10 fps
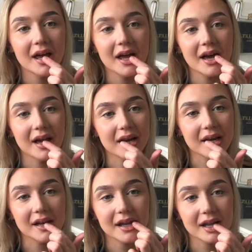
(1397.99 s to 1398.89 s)

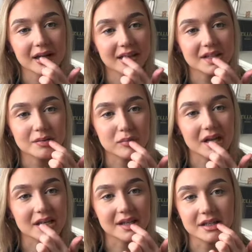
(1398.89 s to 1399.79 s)
And just
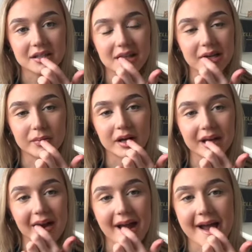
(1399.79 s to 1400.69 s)
blend it into the lip liner.